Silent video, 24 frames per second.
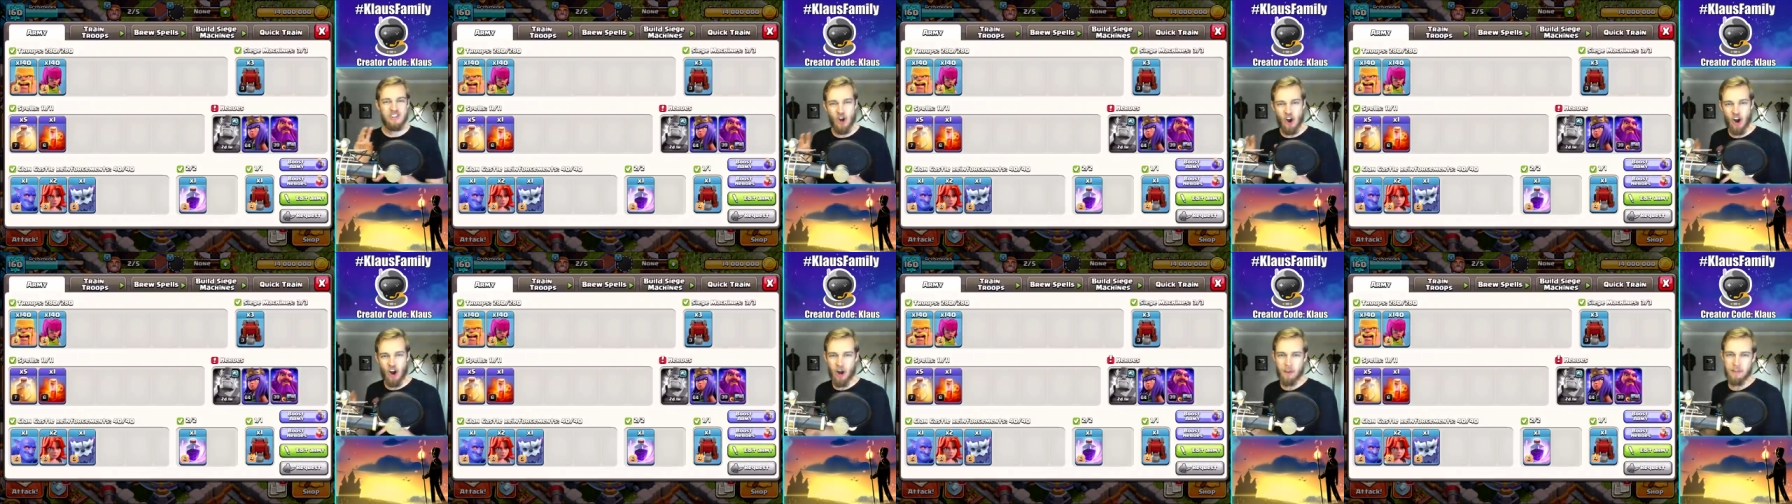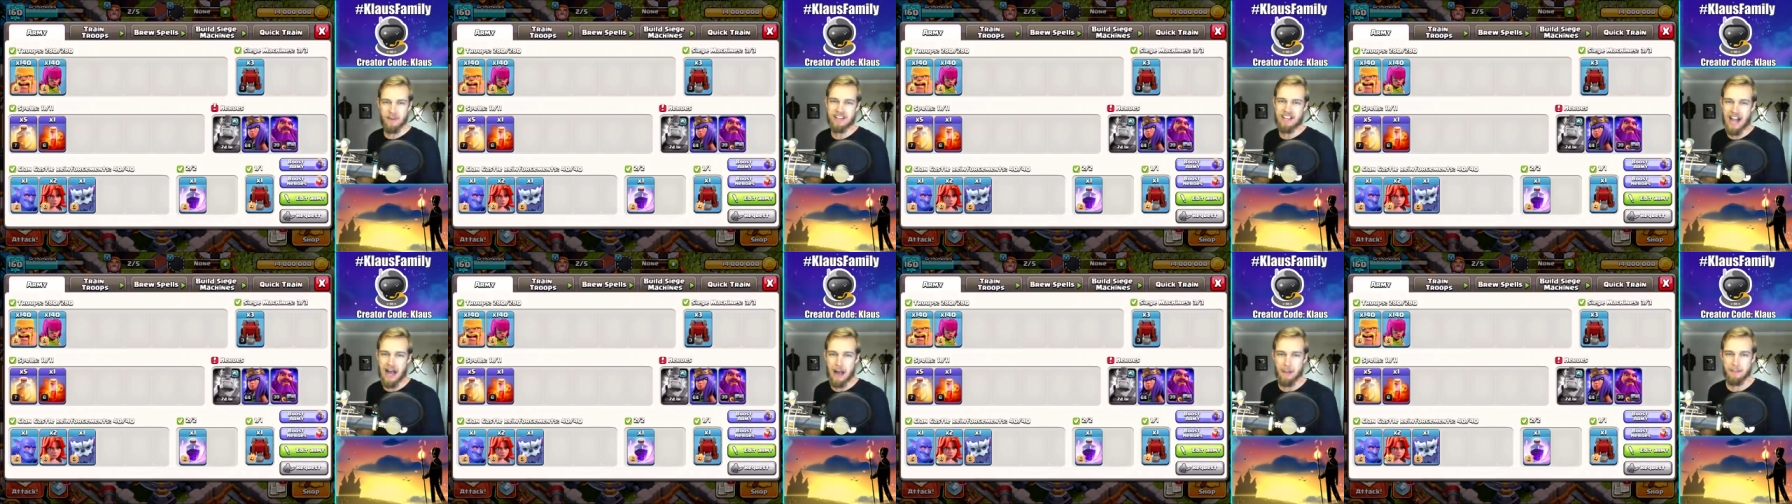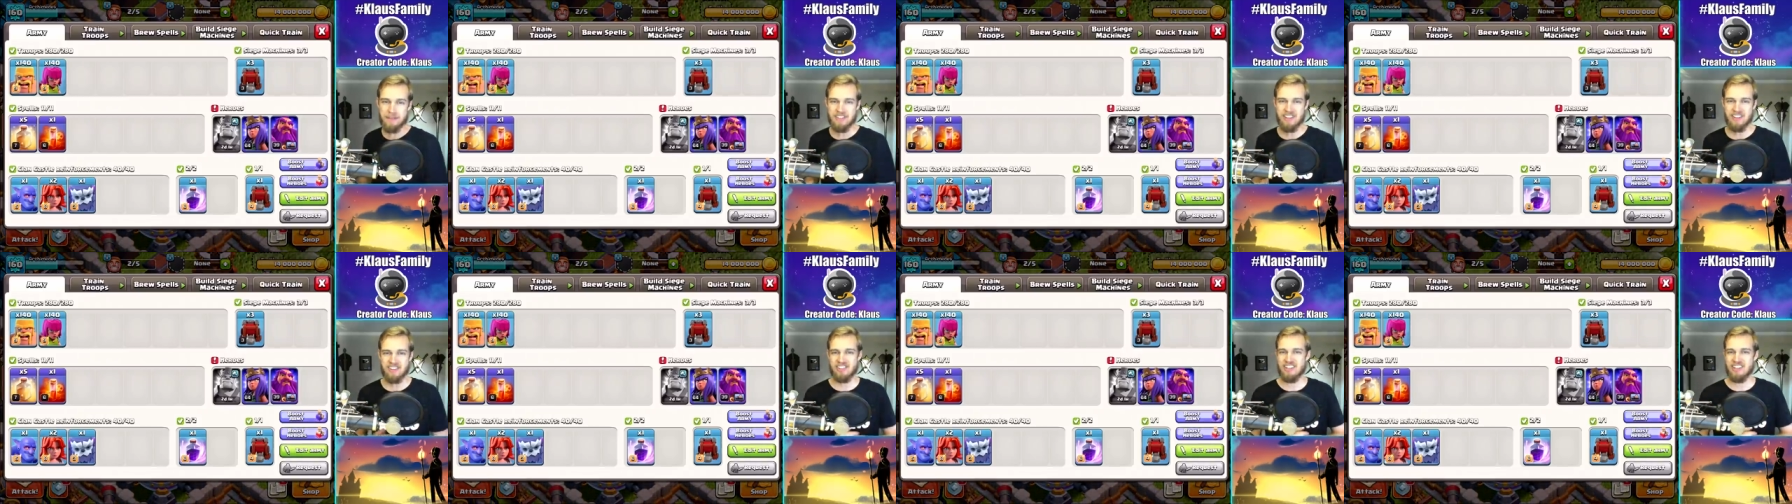army
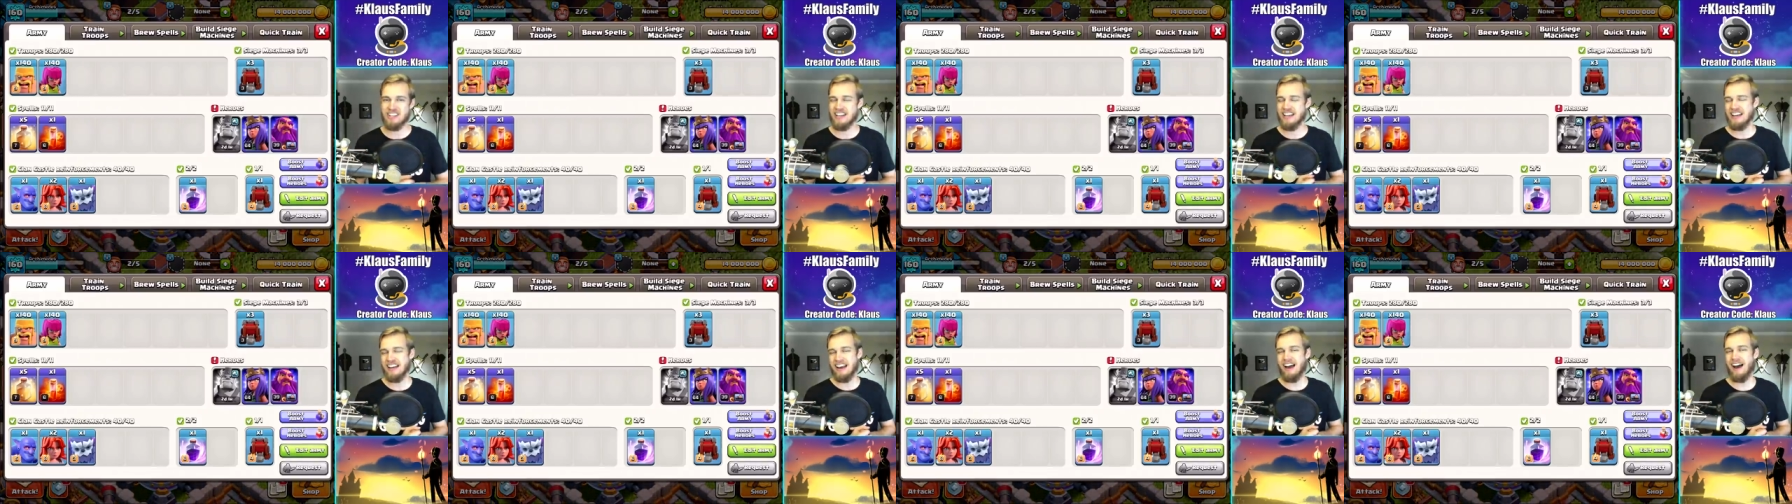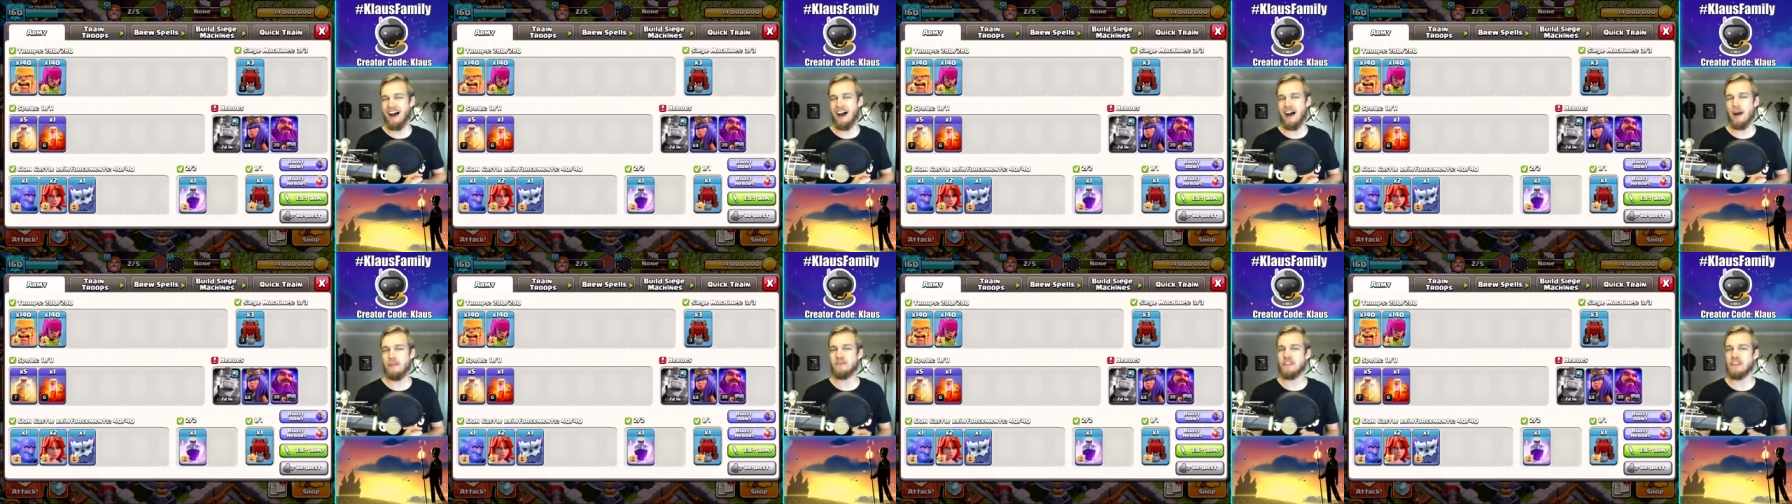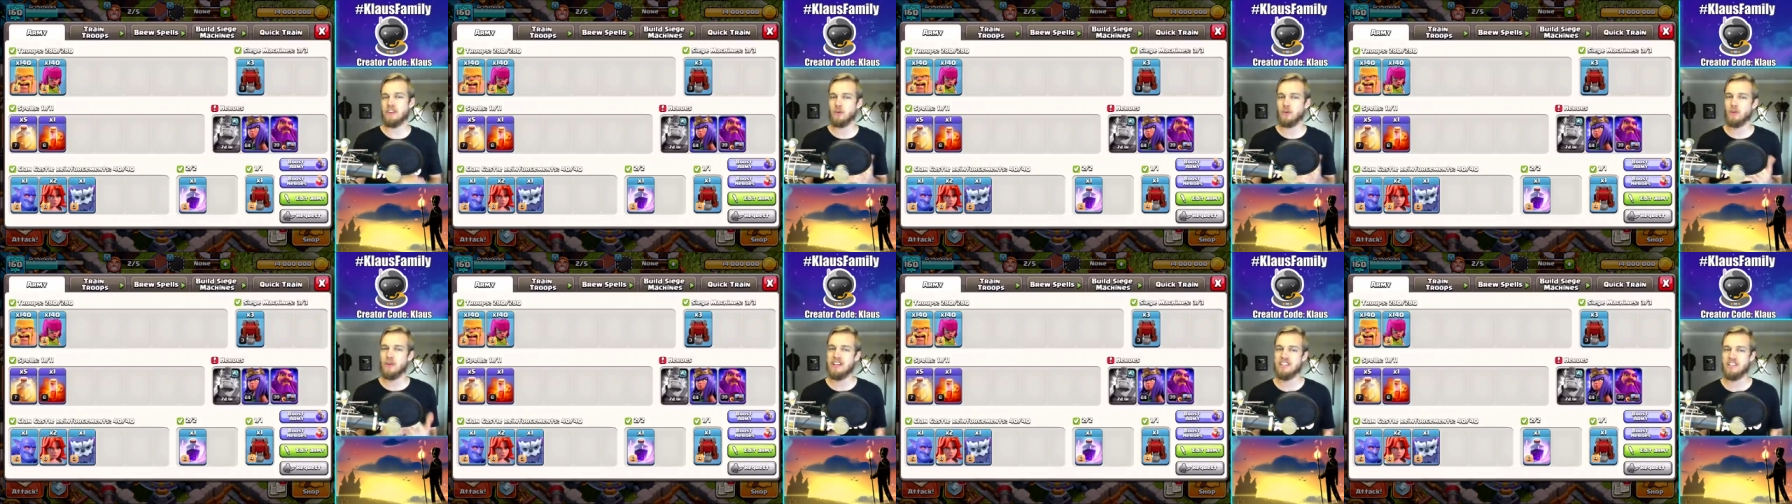composition. Um, and
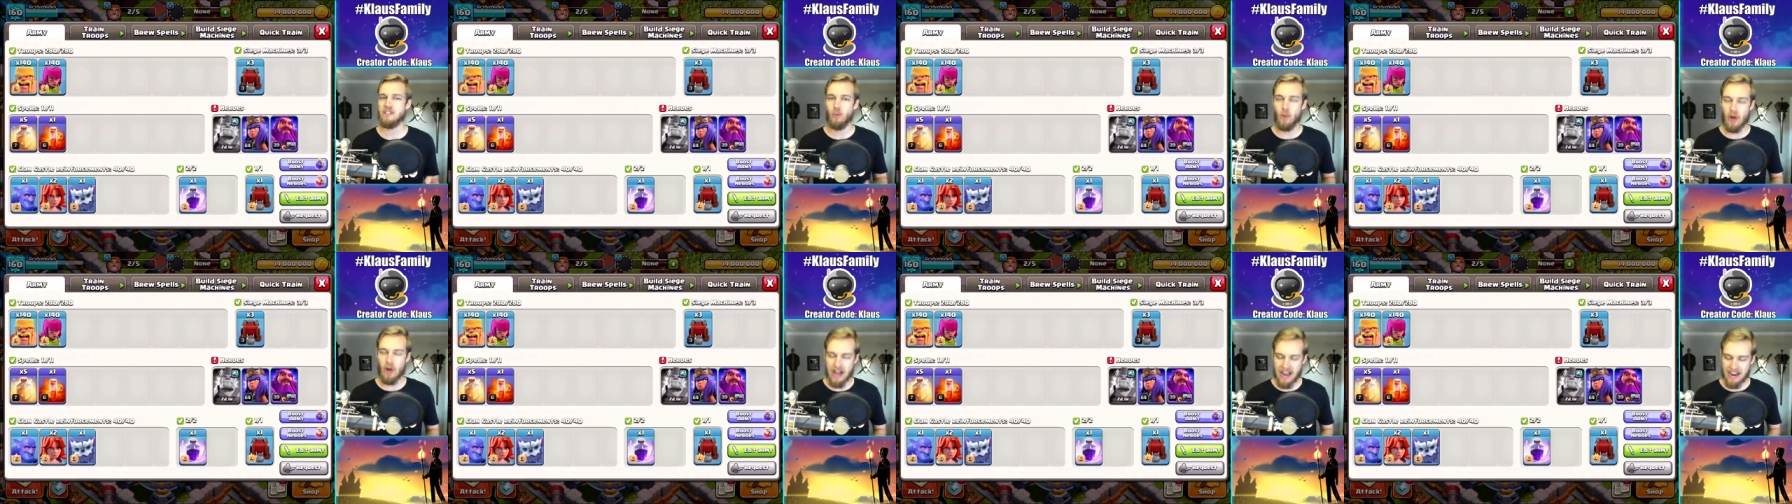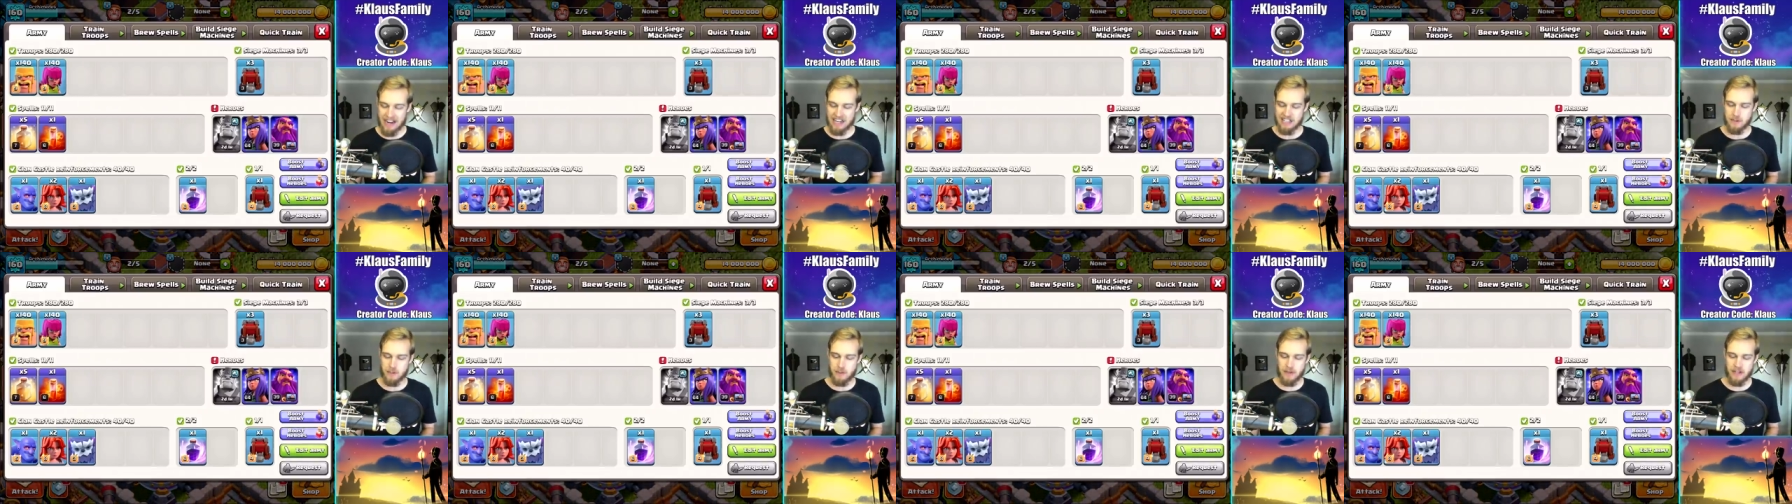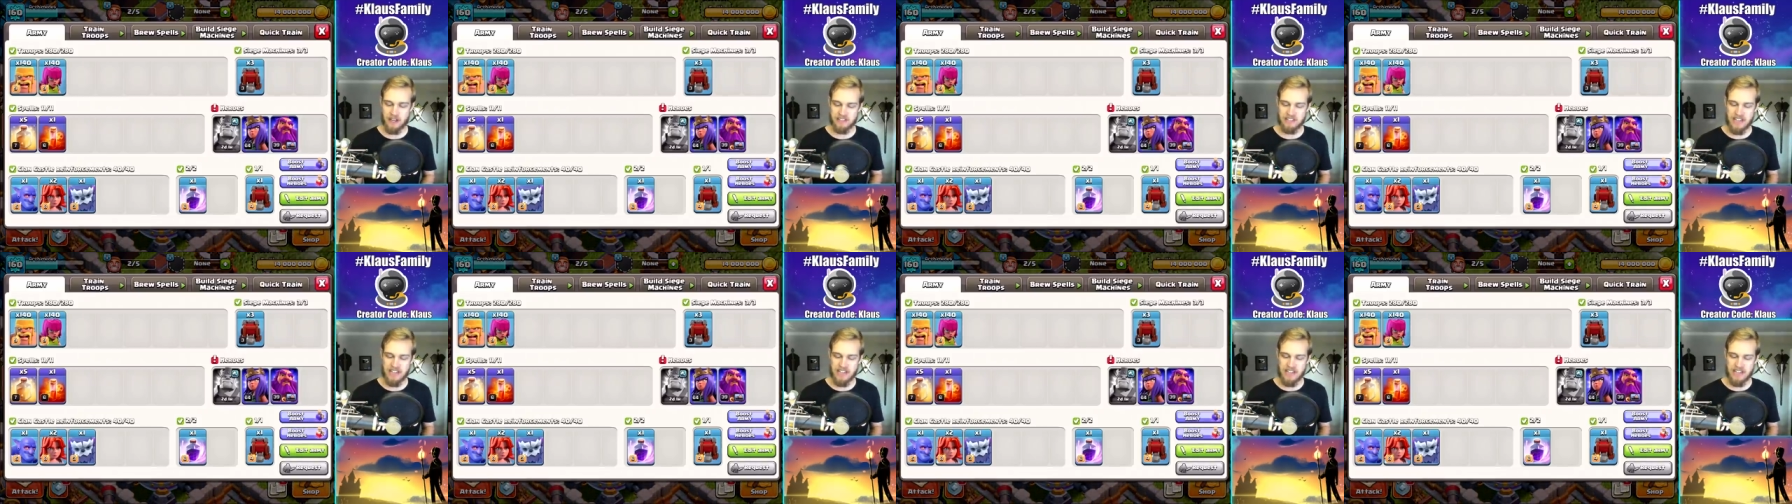the reason why is because